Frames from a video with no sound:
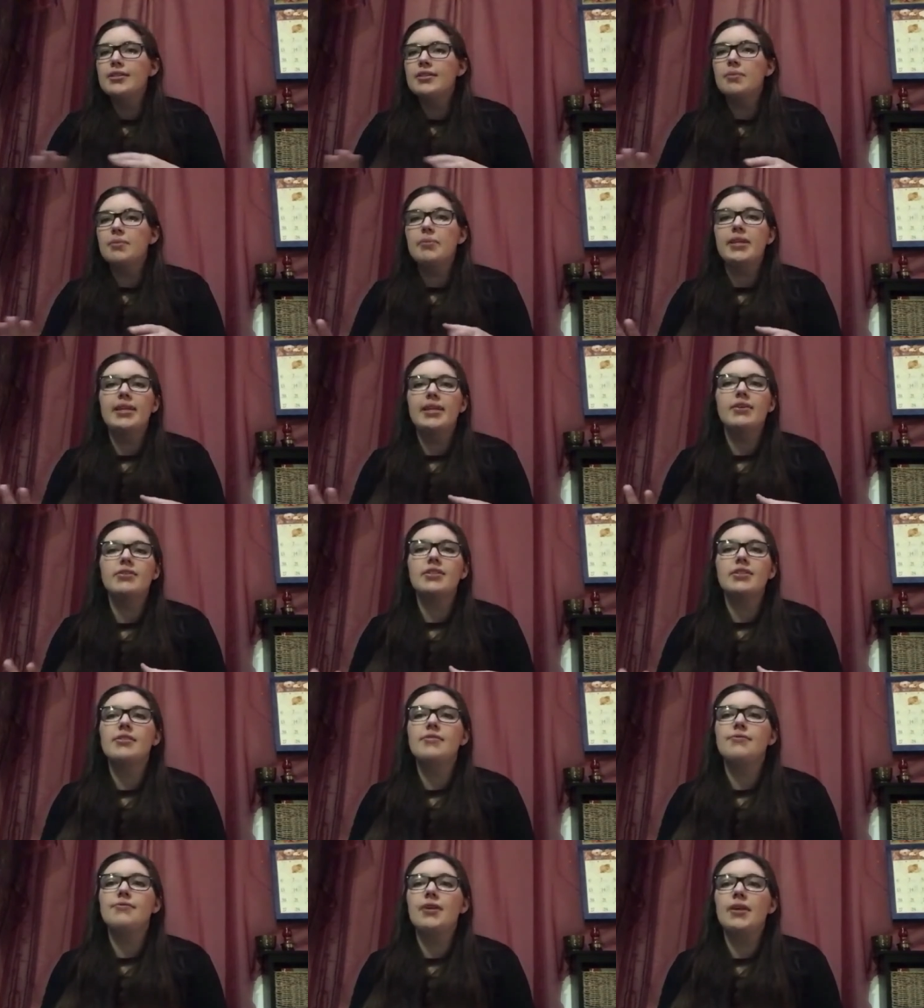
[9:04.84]
somebody else
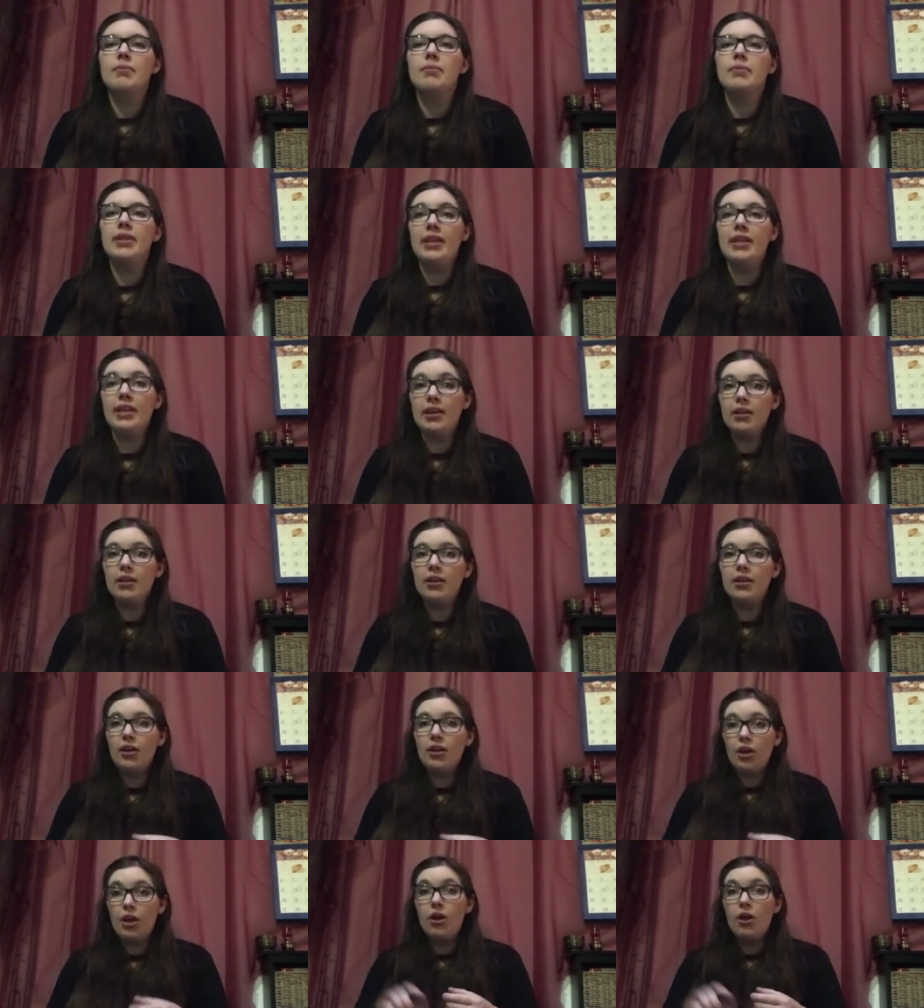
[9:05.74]
in the family,
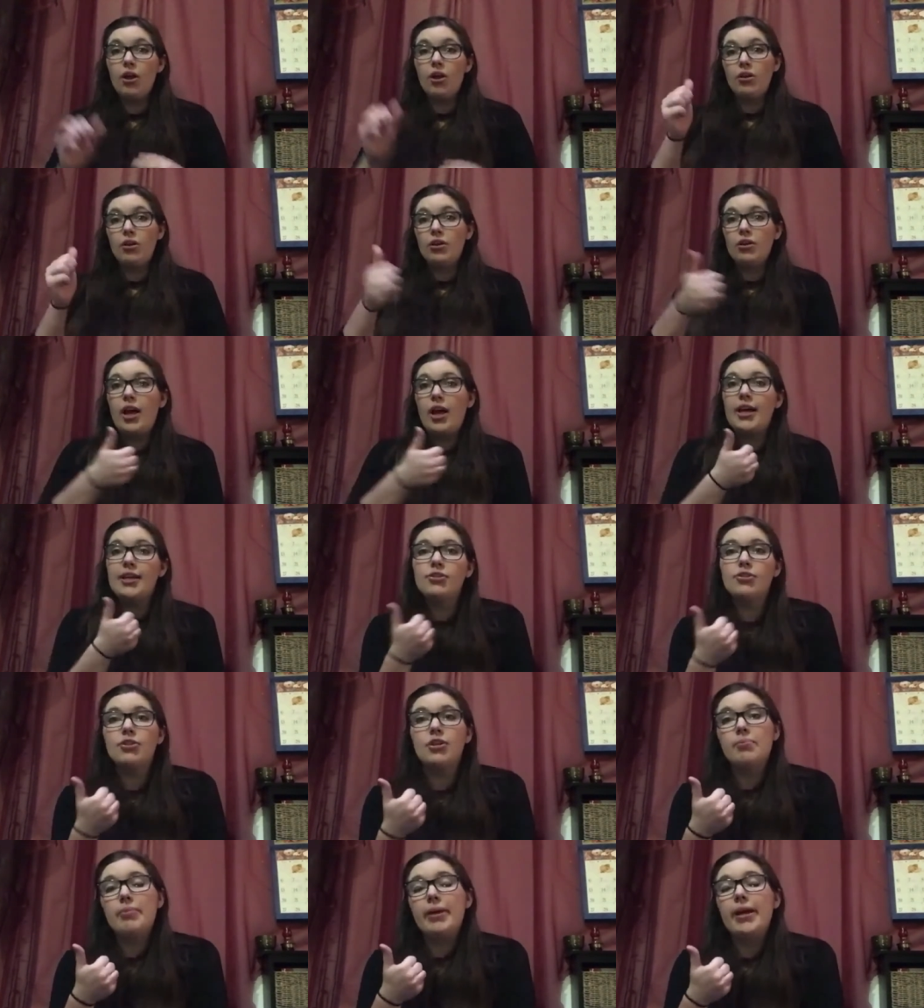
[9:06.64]
I
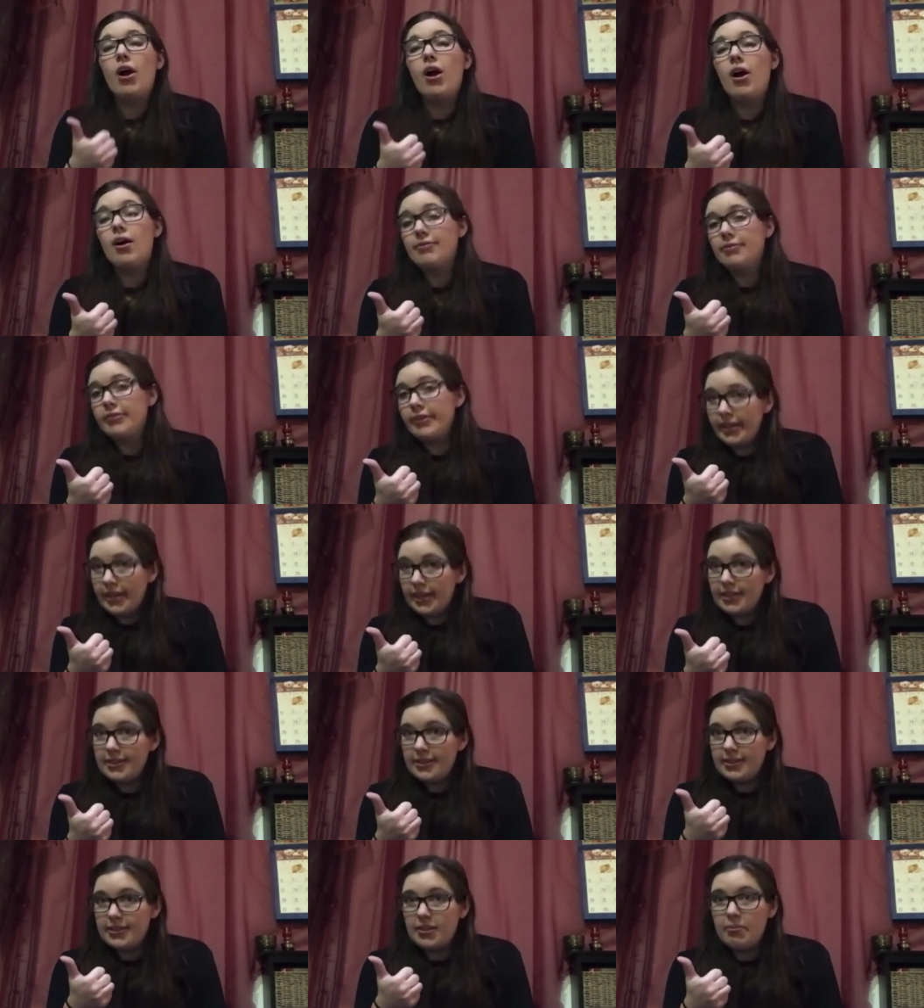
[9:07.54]
start by offering
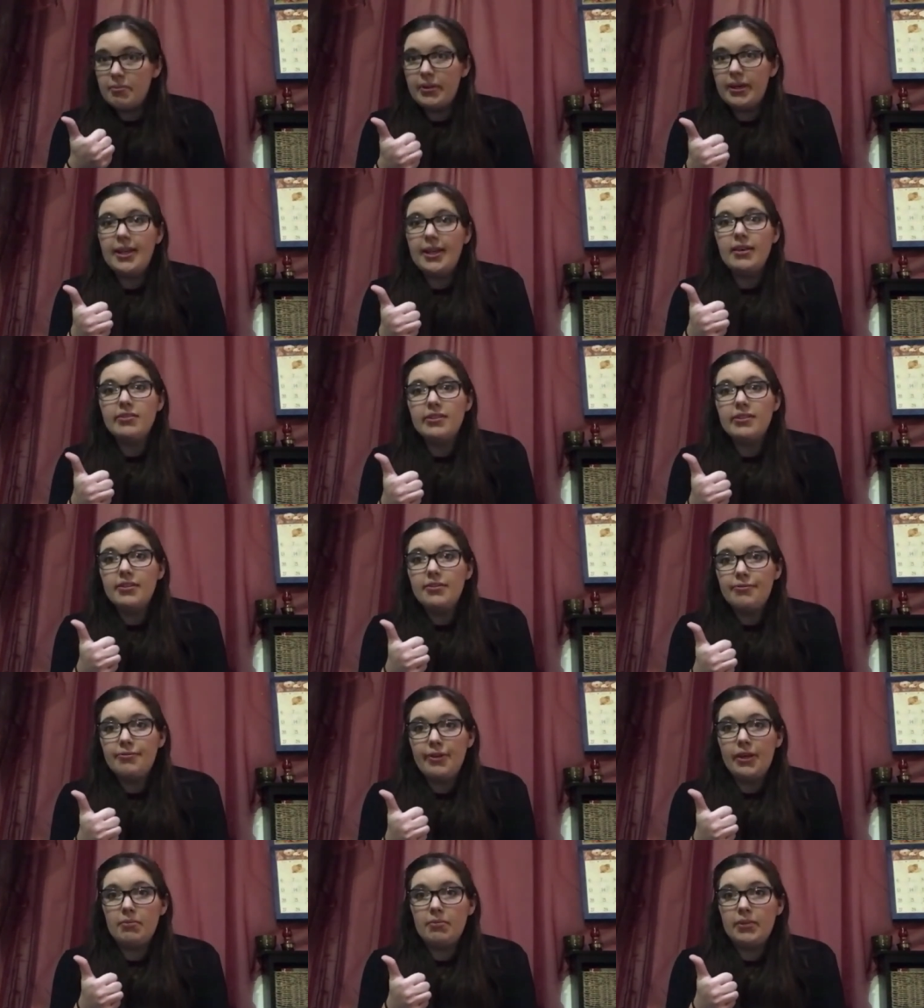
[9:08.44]
it to somebody else in the
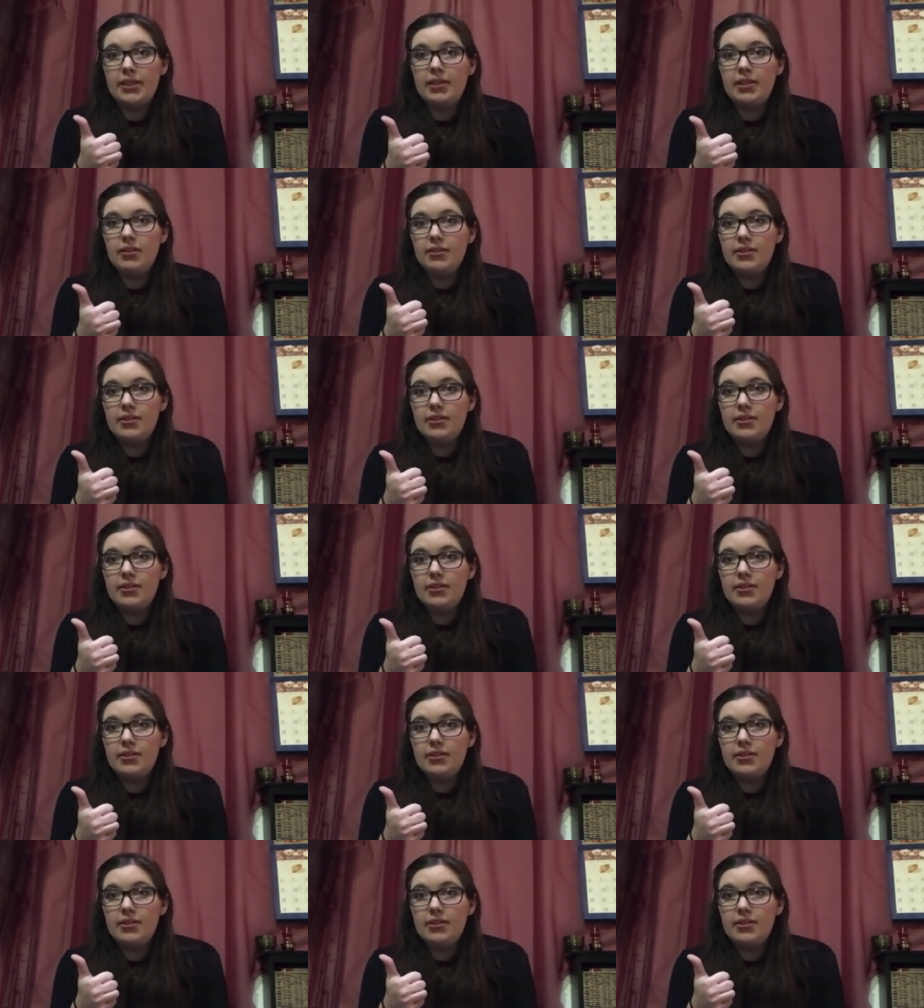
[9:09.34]
family.